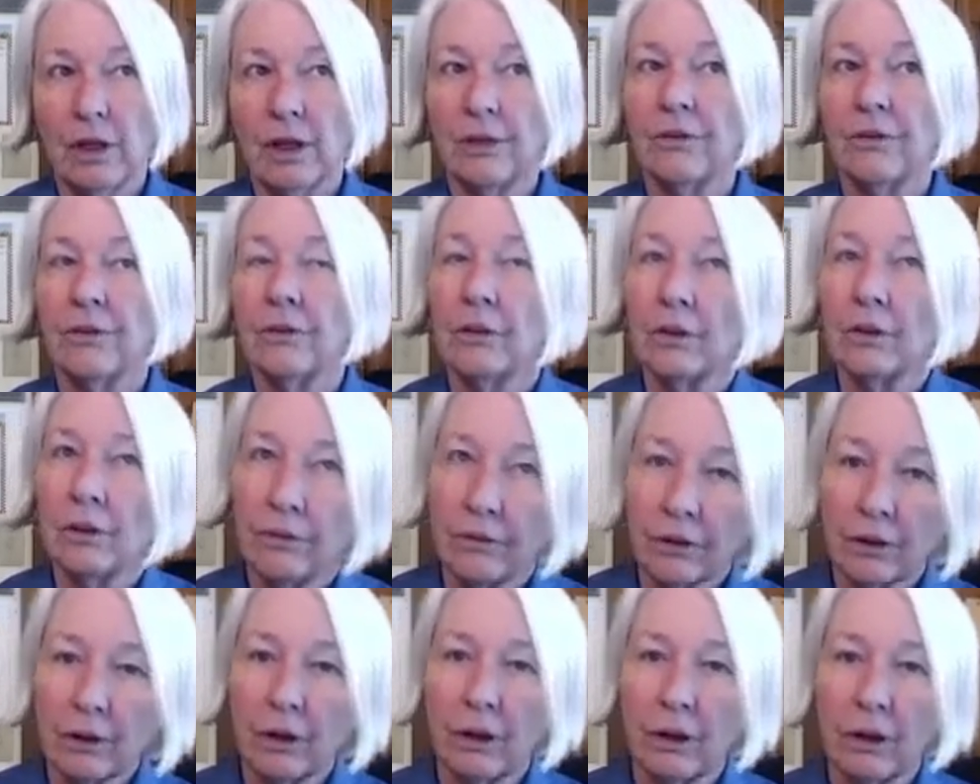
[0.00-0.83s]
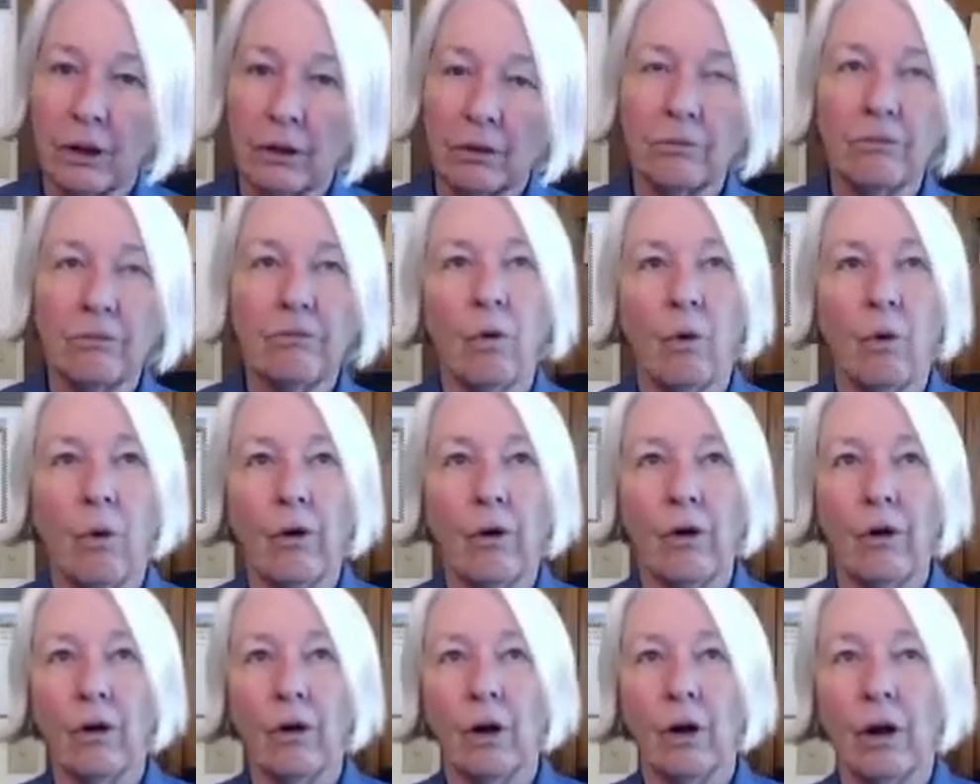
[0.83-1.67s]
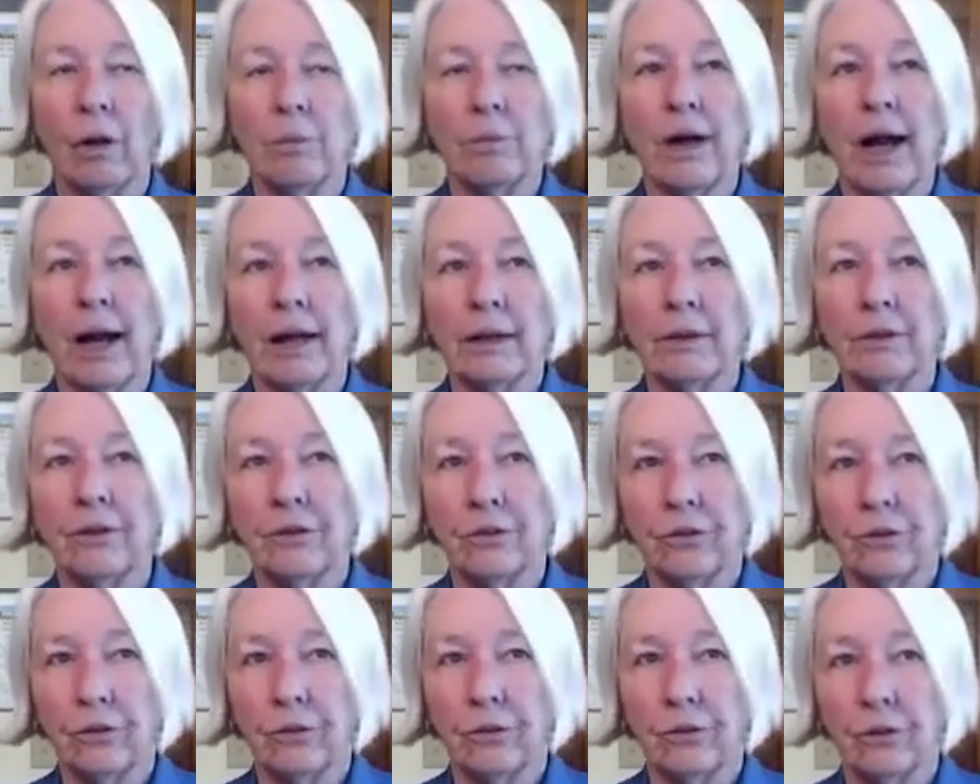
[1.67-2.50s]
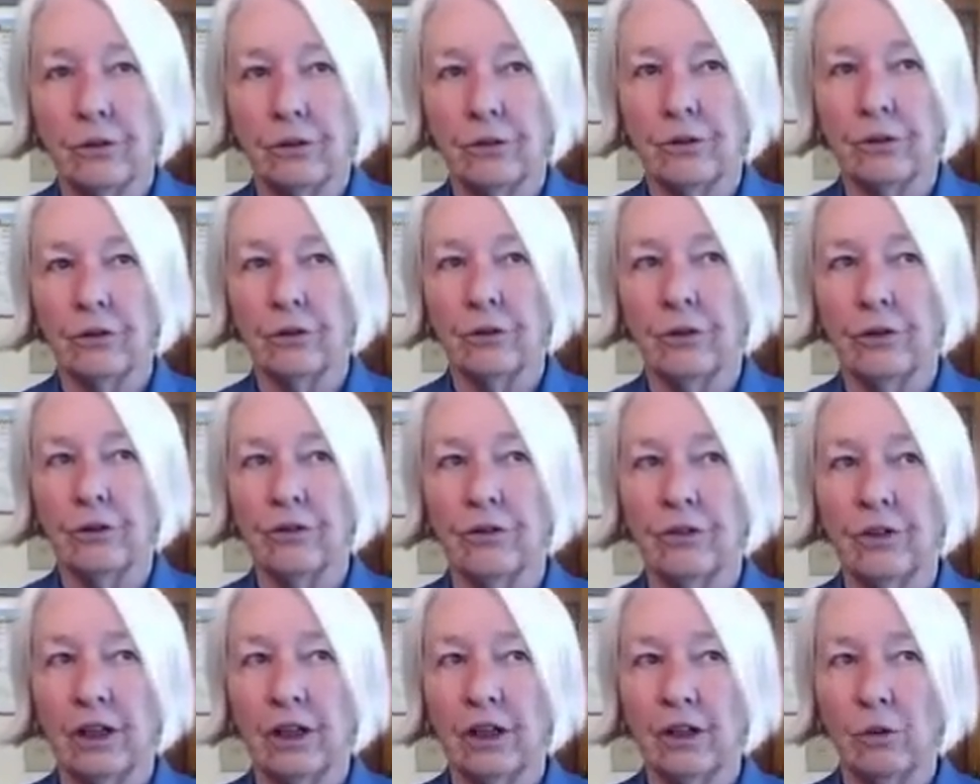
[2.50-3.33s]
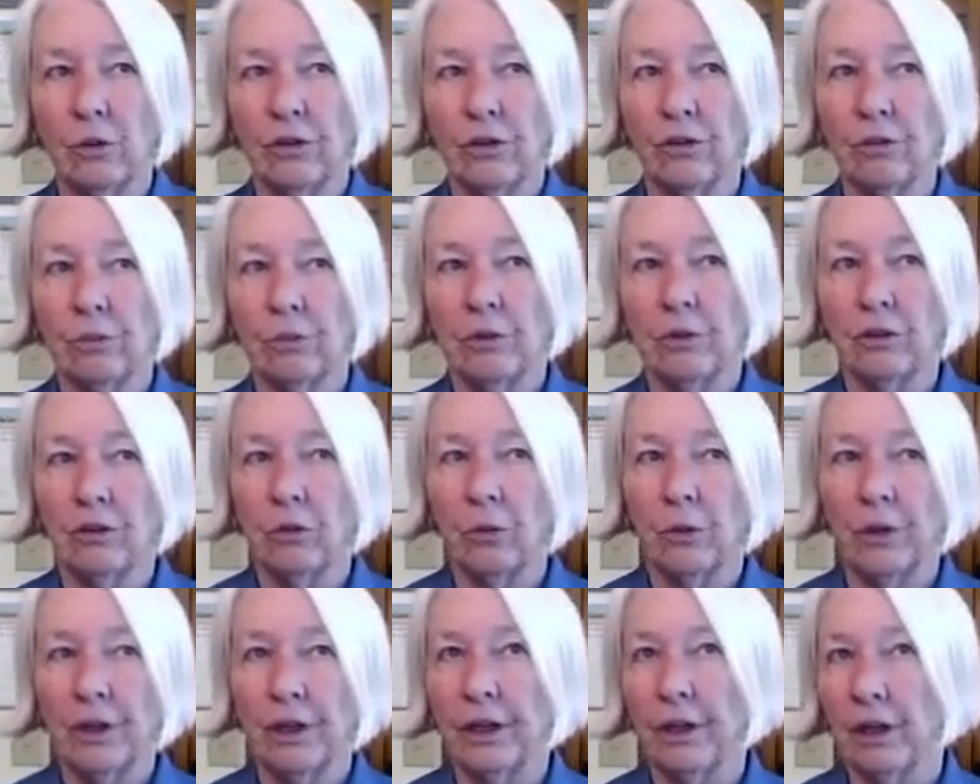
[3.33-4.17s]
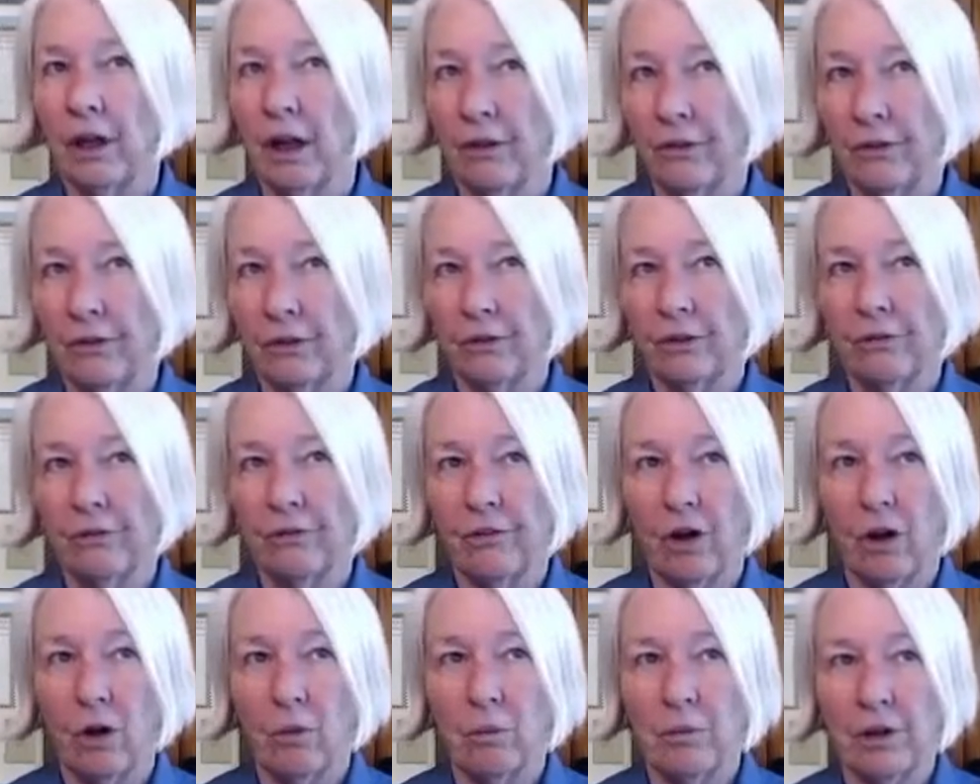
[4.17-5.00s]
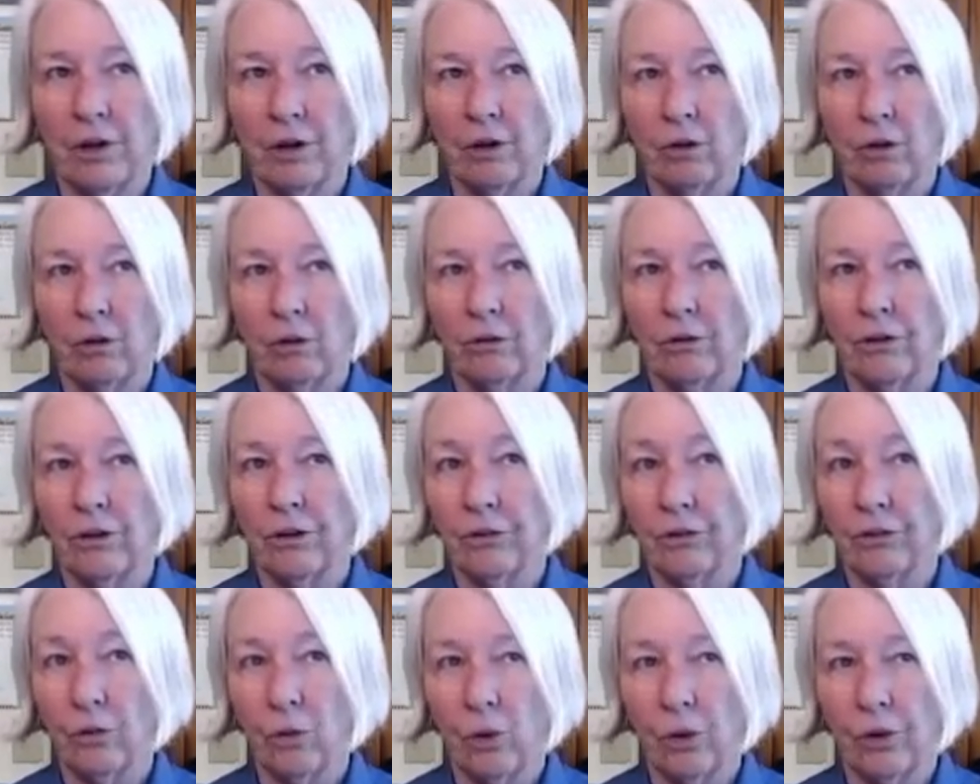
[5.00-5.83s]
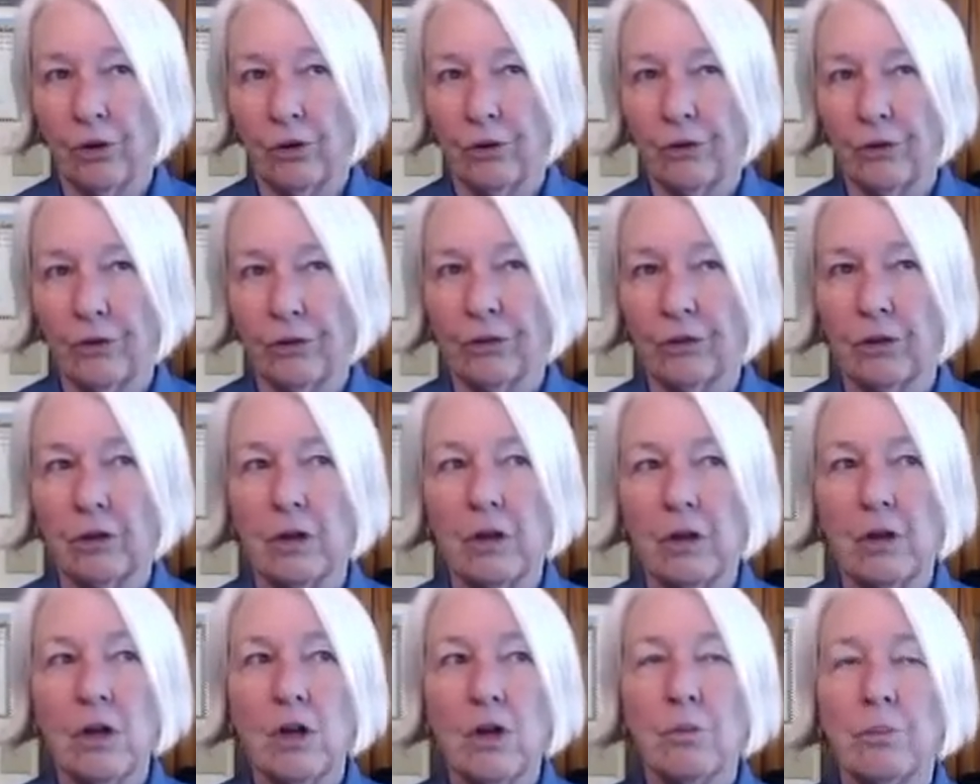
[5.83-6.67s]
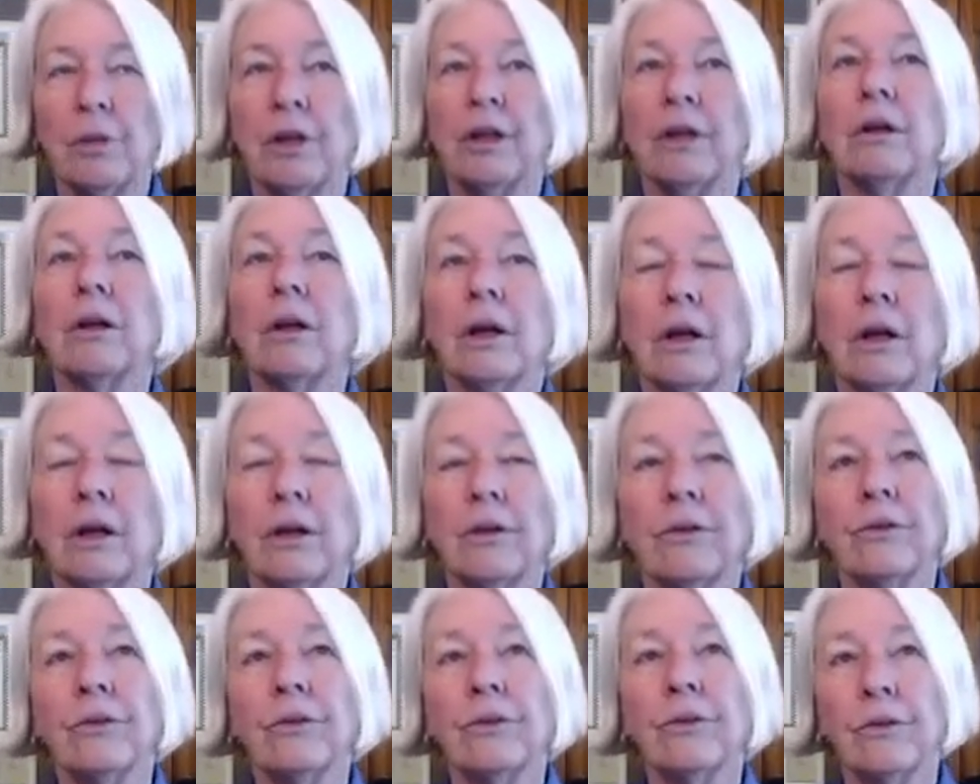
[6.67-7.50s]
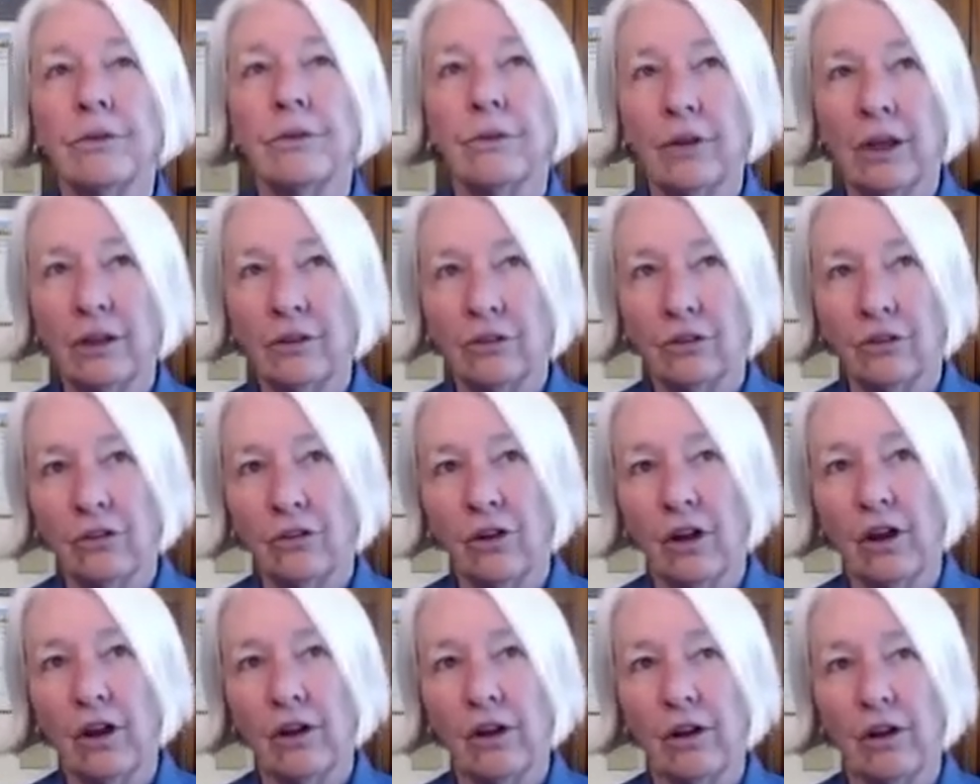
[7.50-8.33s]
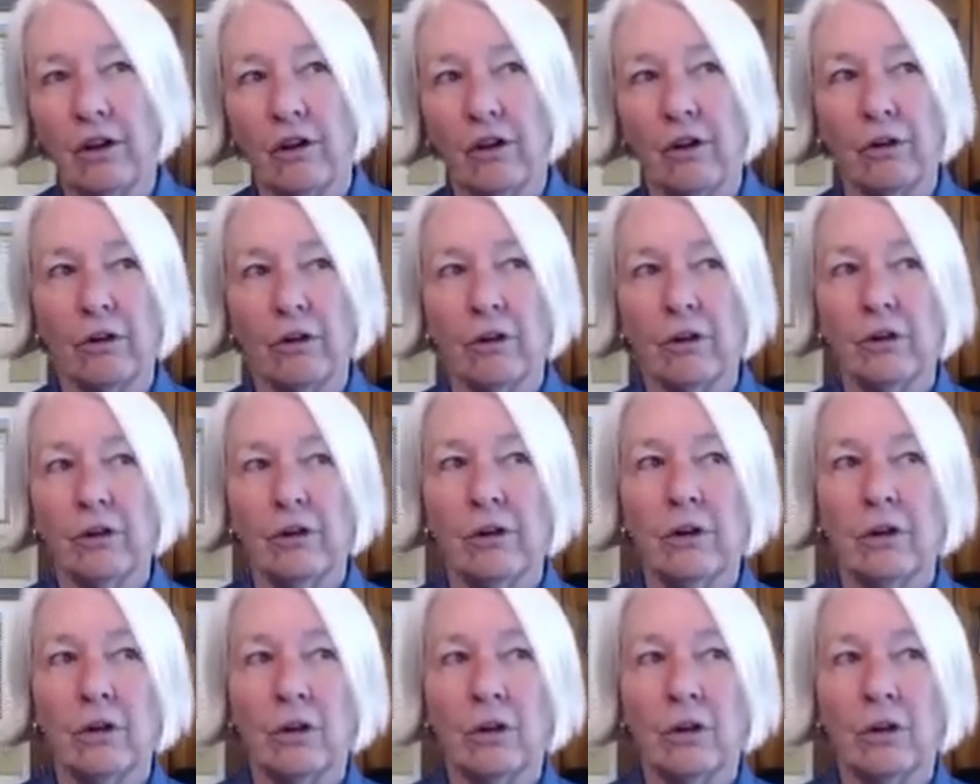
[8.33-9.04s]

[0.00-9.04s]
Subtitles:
It's difficult for a practitioner to distinguish between other developmental disorders because they share